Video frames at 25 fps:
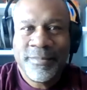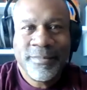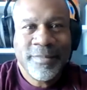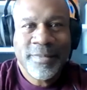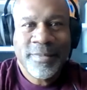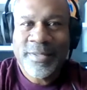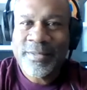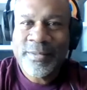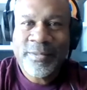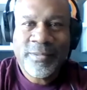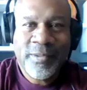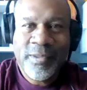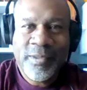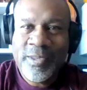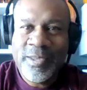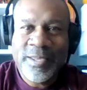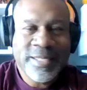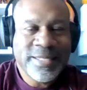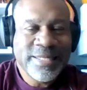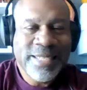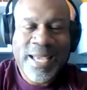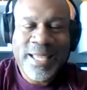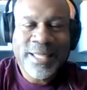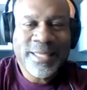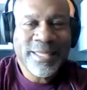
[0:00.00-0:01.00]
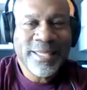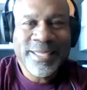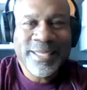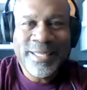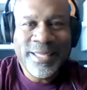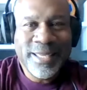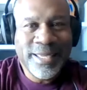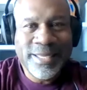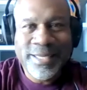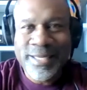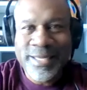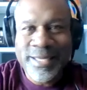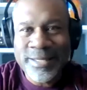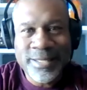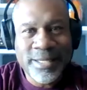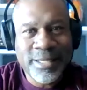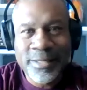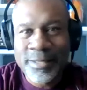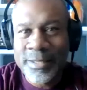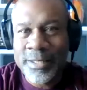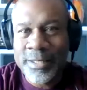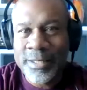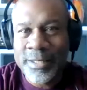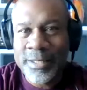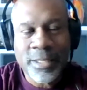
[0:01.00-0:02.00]
Because he
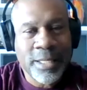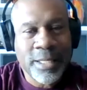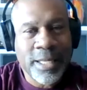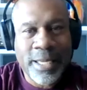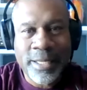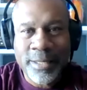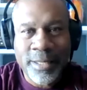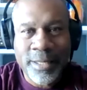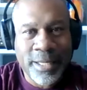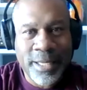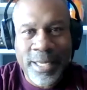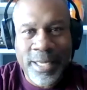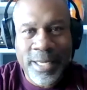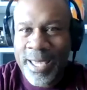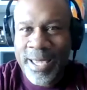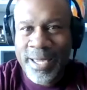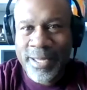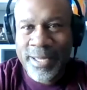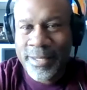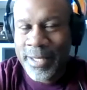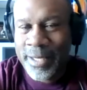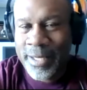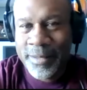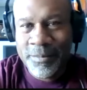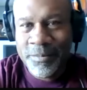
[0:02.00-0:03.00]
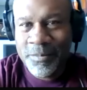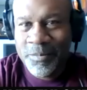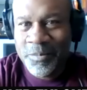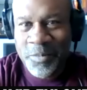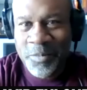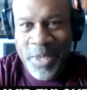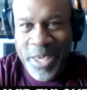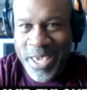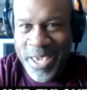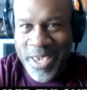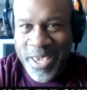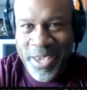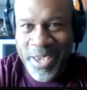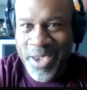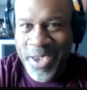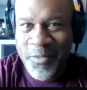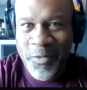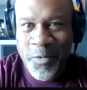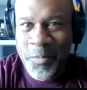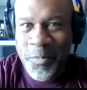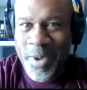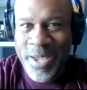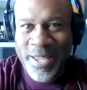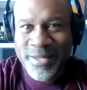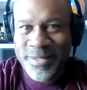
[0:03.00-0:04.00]
doesn't look like the guy that
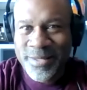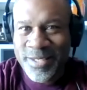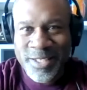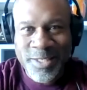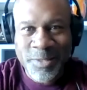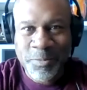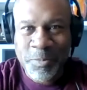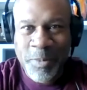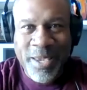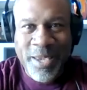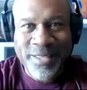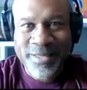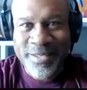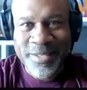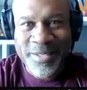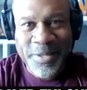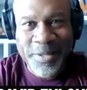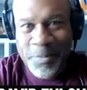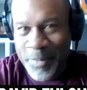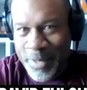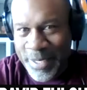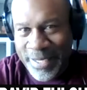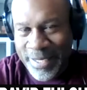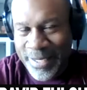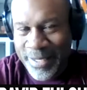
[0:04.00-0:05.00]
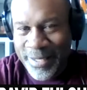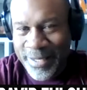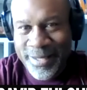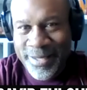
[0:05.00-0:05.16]
everybody's expecting to be